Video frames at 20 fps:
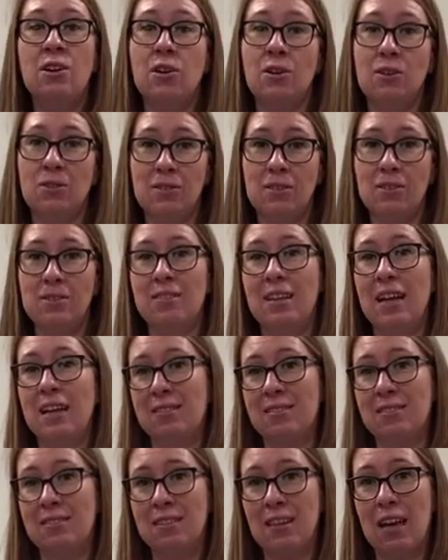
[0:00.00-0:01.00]

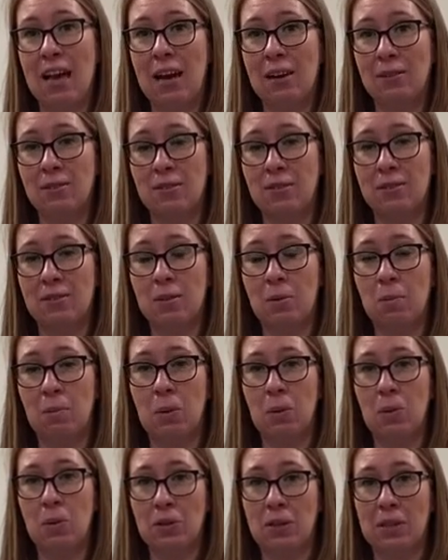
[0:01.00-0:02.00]
understands how to
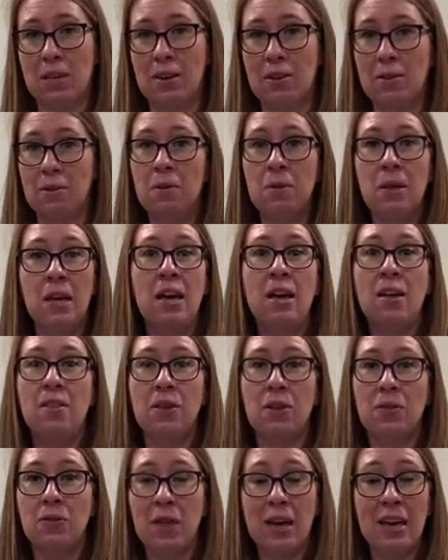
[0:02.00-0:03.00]
support you,
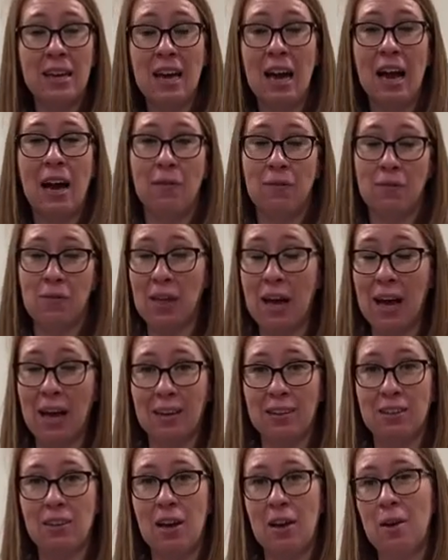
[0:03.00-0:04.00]
that they have that
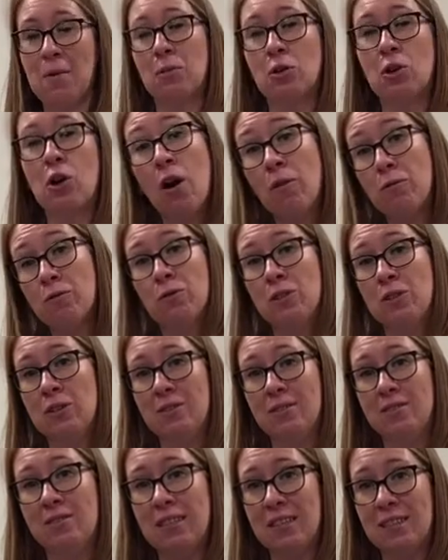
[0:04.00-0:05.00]

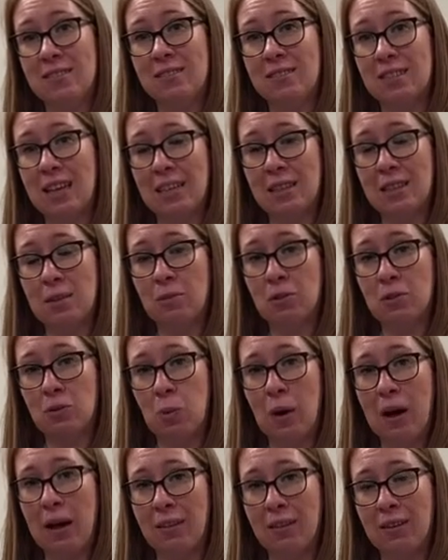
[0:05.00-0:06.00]
confidence inside them as
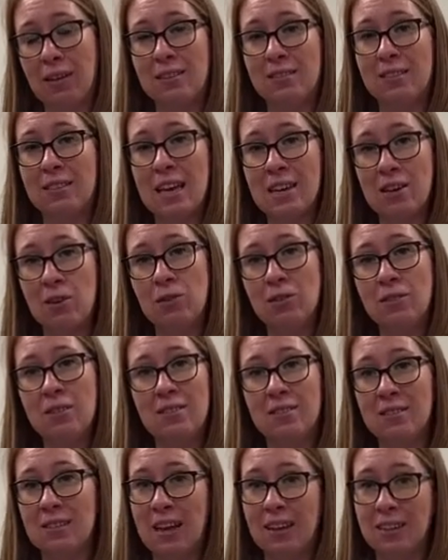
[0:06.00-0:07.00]
well, as they
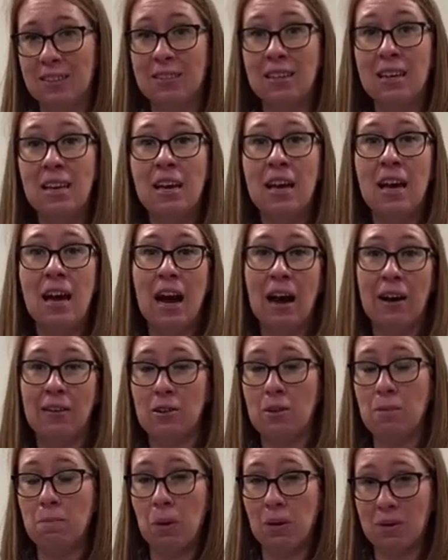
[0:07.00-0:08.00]
understand how
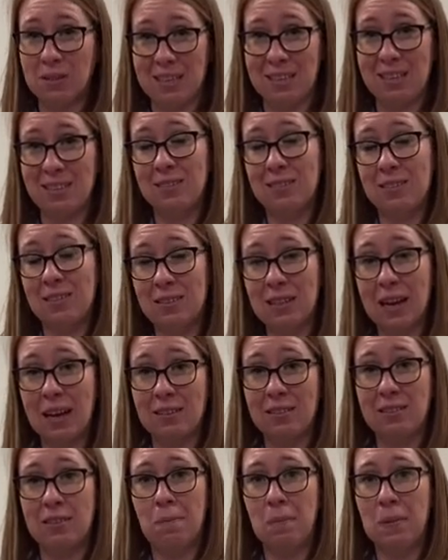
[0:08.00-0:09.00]
your body is
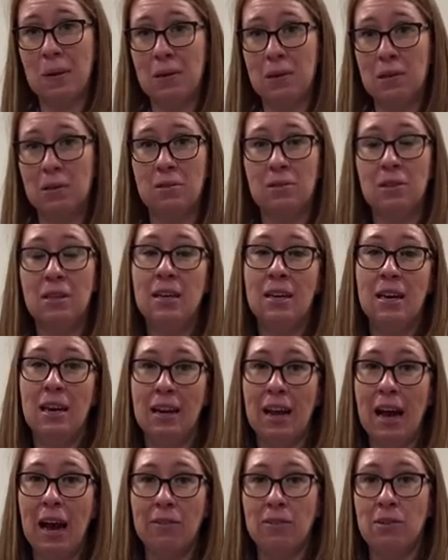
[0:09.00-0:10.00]
designed to birth and
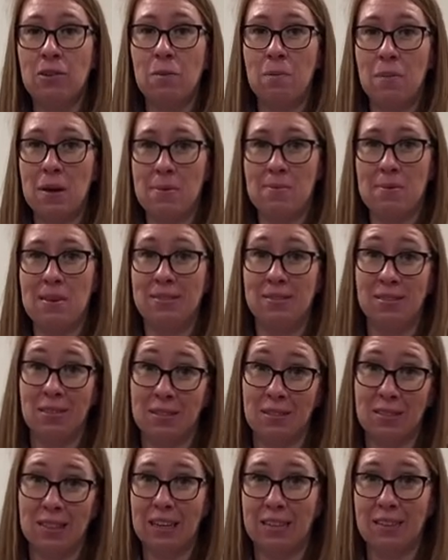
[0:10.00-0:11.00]
how your baby is
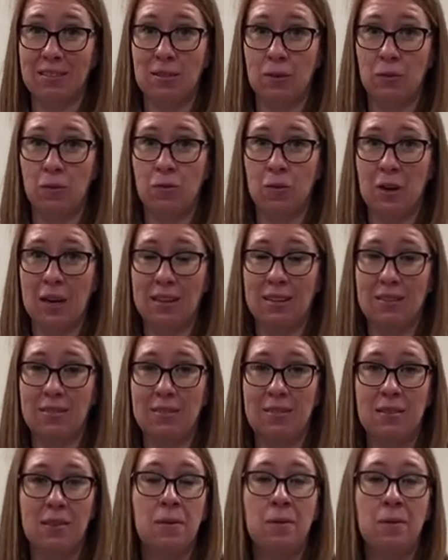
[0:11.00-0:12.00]
designed to fit.